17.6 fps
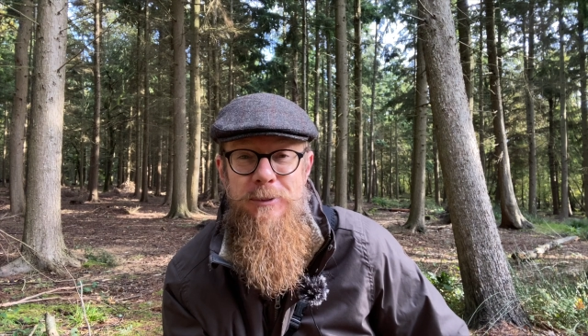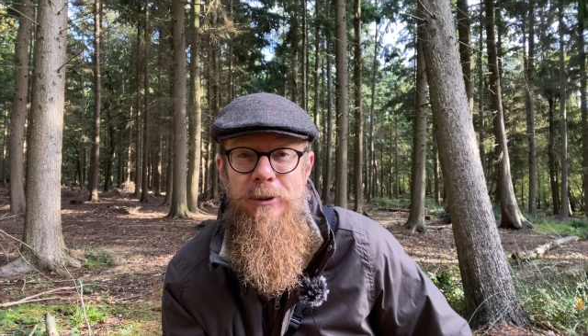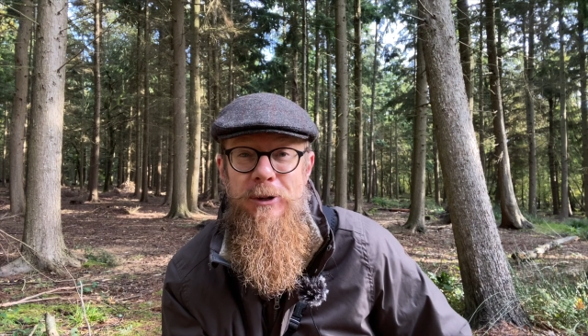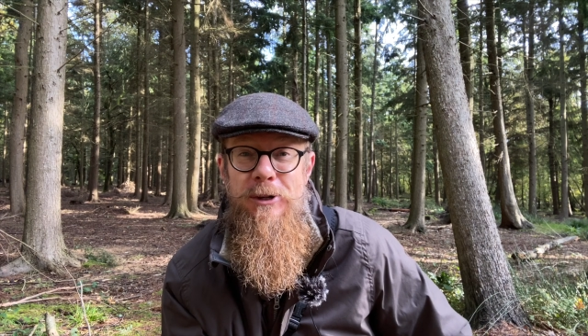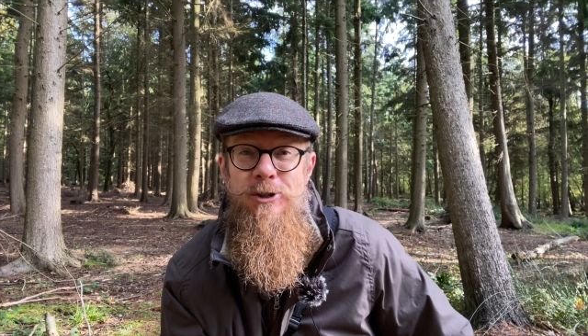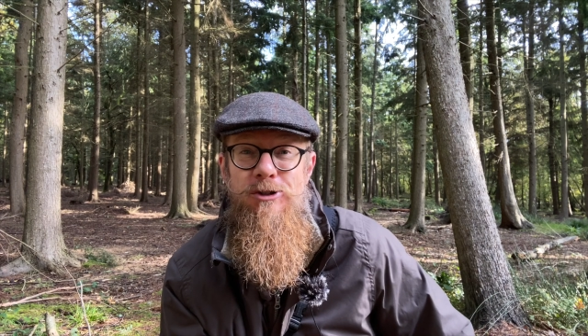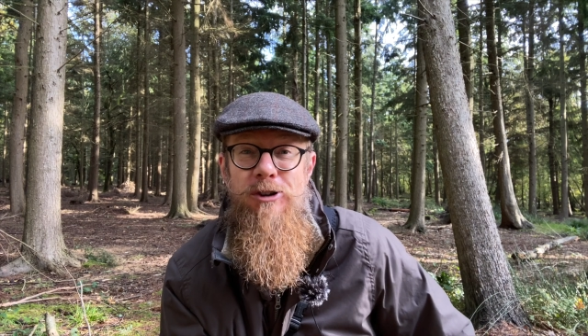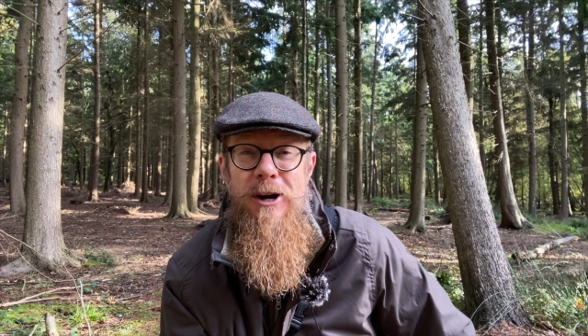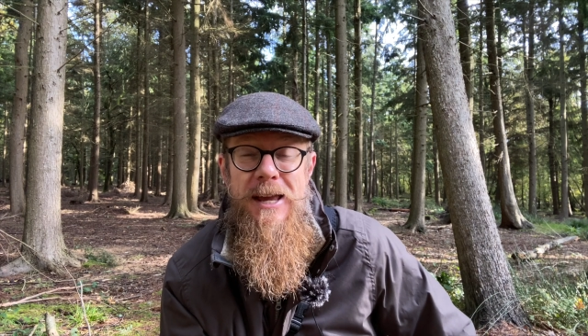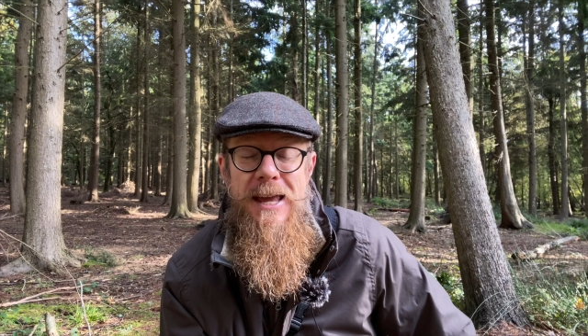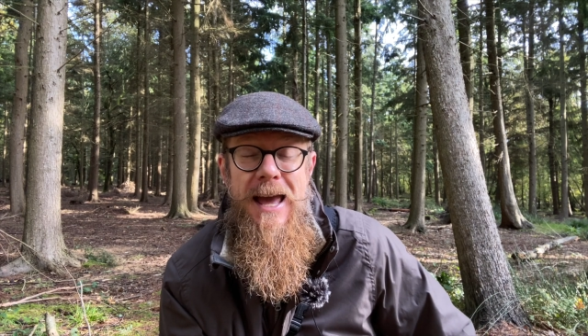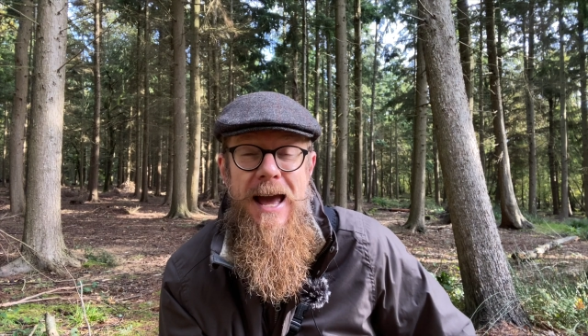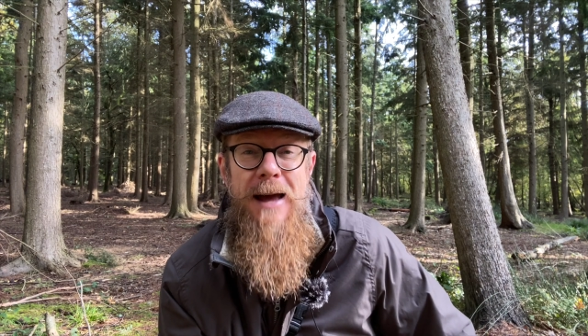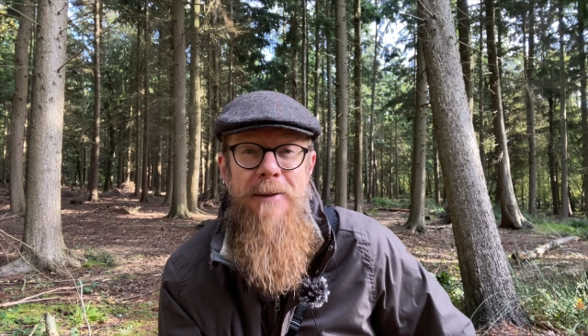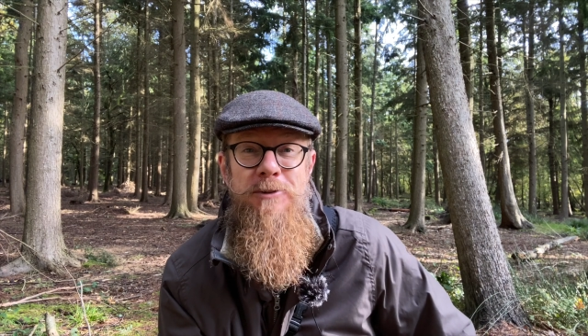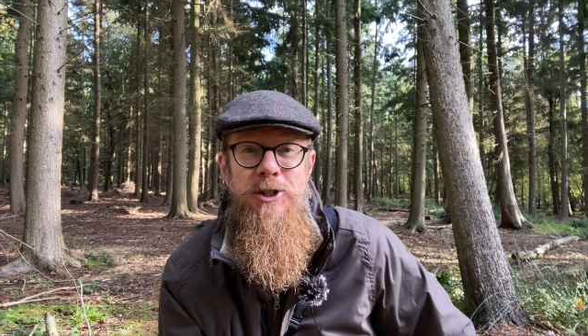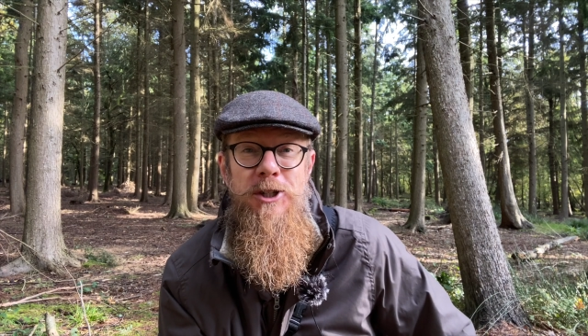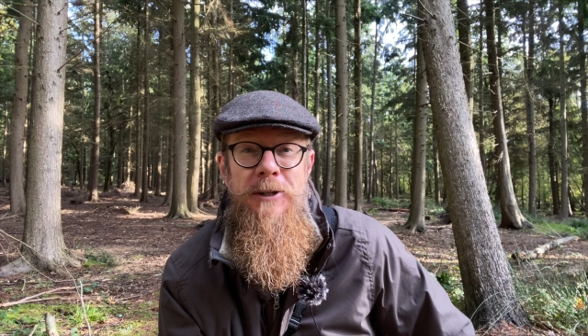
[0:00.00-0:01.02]
what you try and
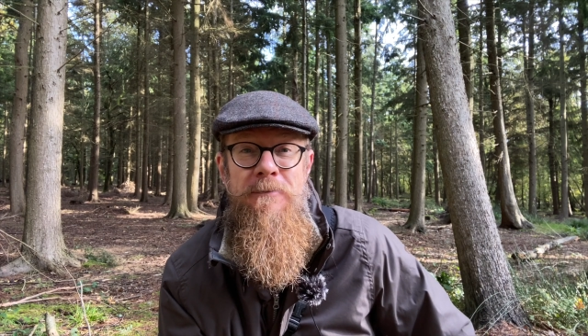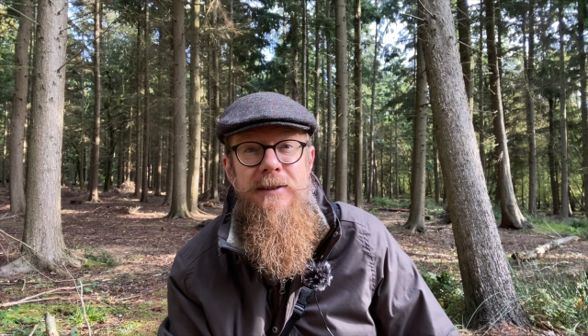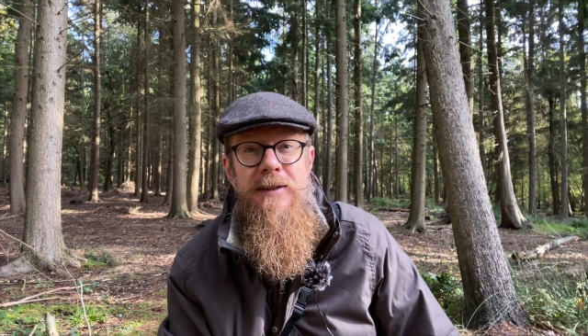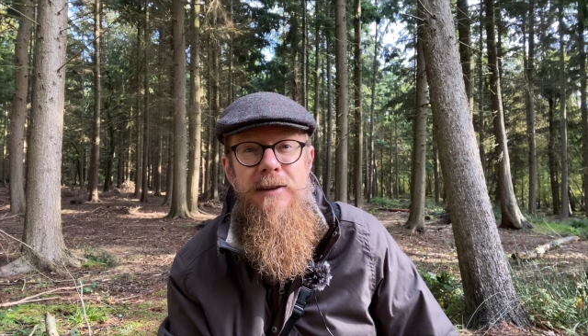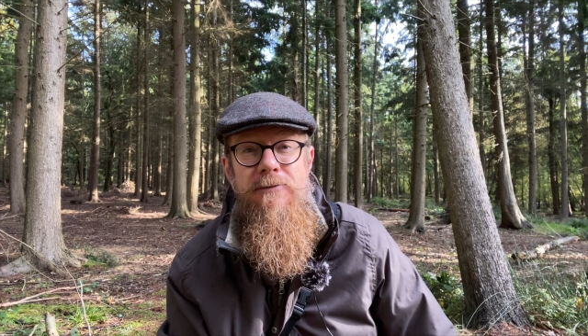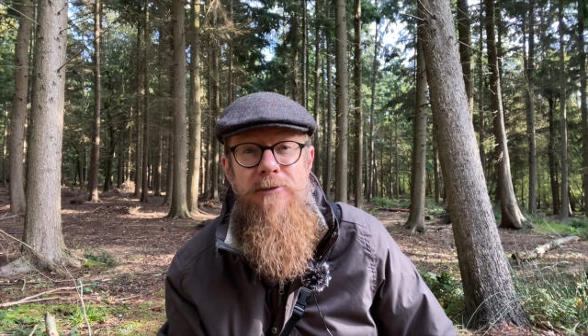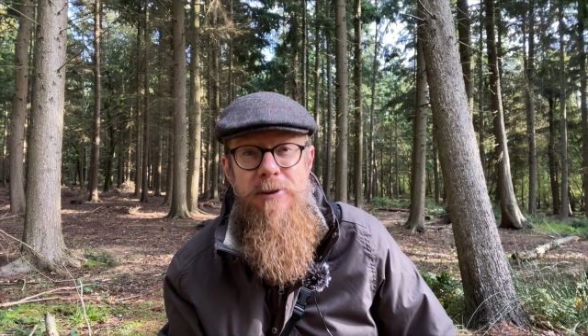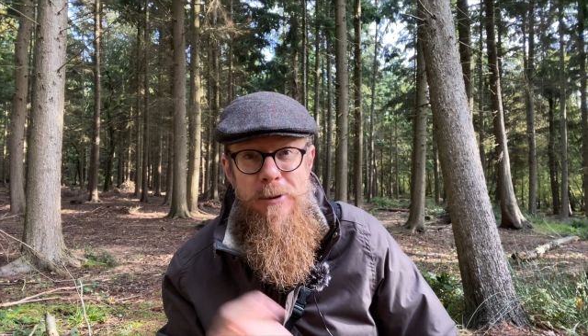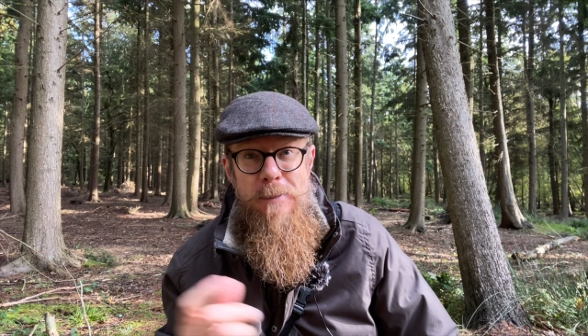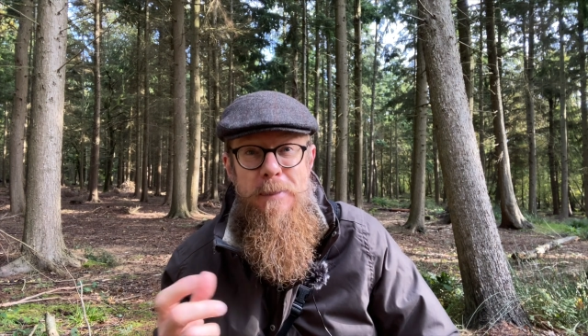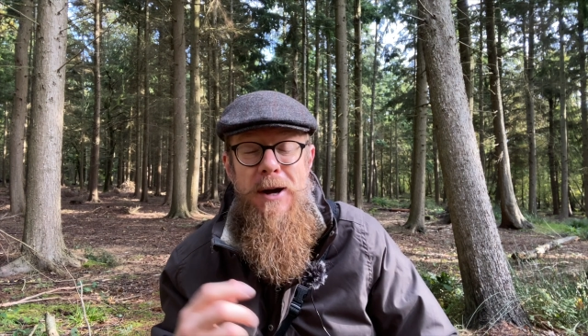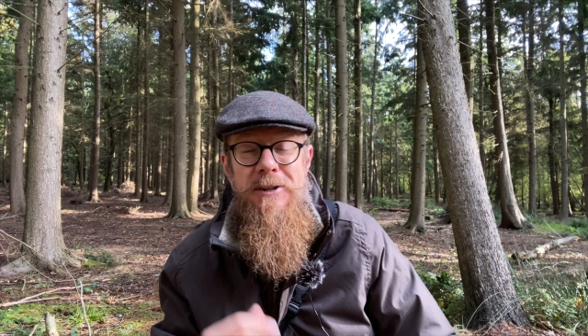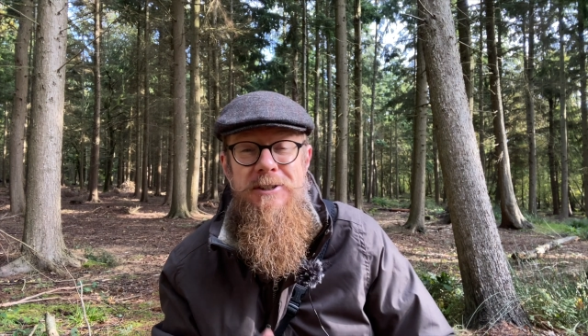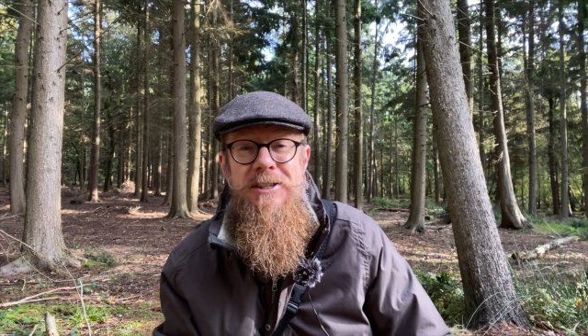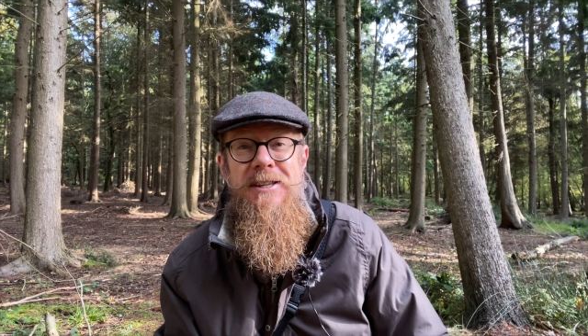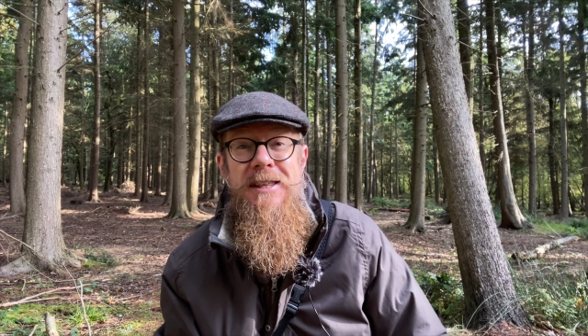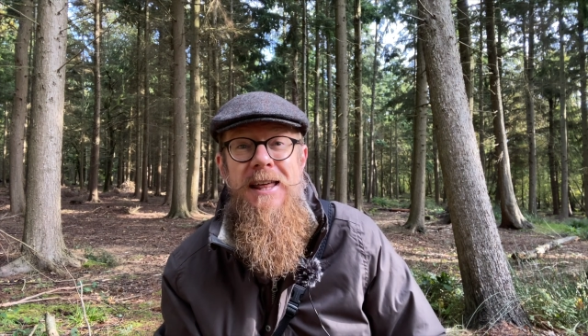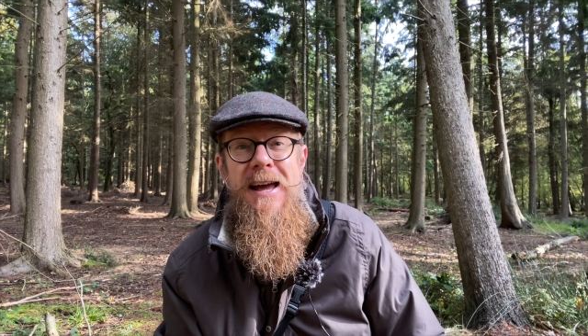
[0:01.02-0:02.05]
capture. If you can
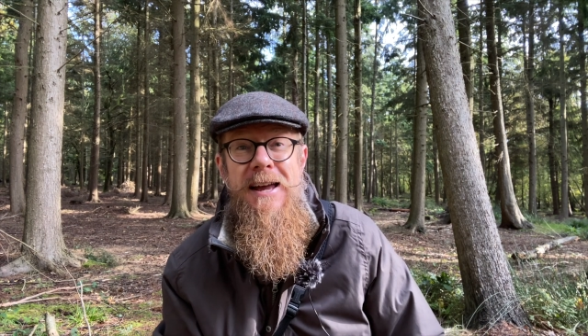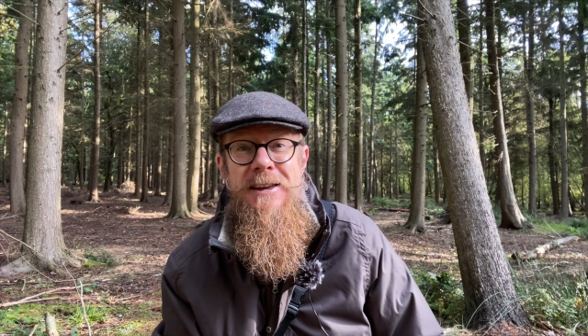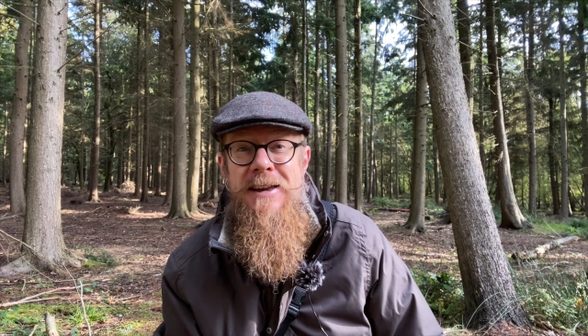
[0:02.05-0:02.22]
master that,